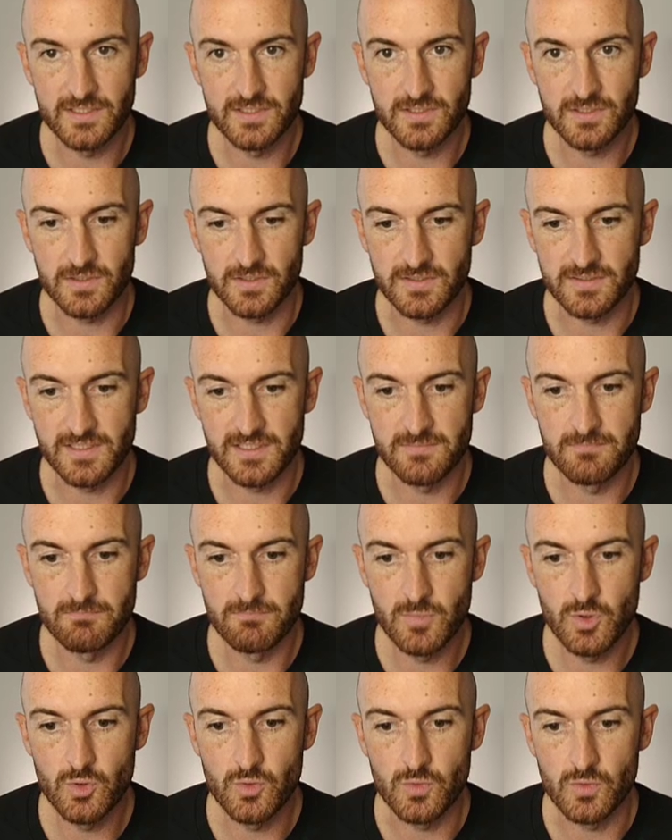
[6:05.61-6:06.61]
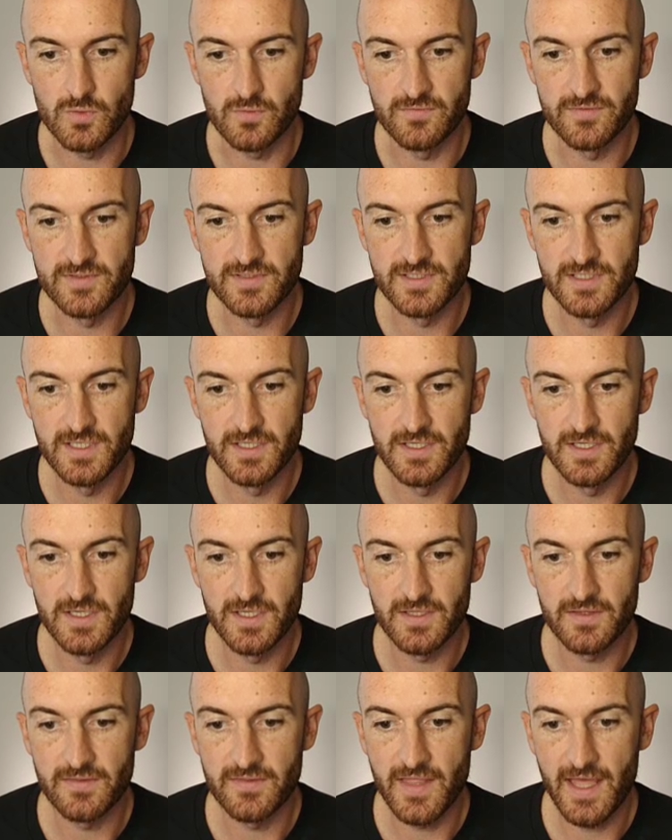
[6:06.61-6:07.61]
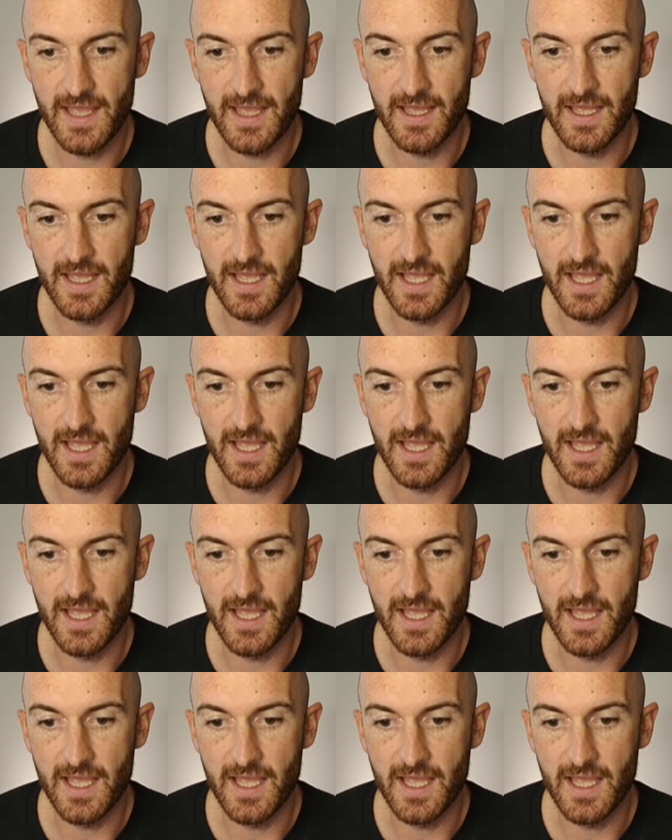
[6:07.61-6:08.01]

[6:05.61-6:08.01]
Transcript: does is moves that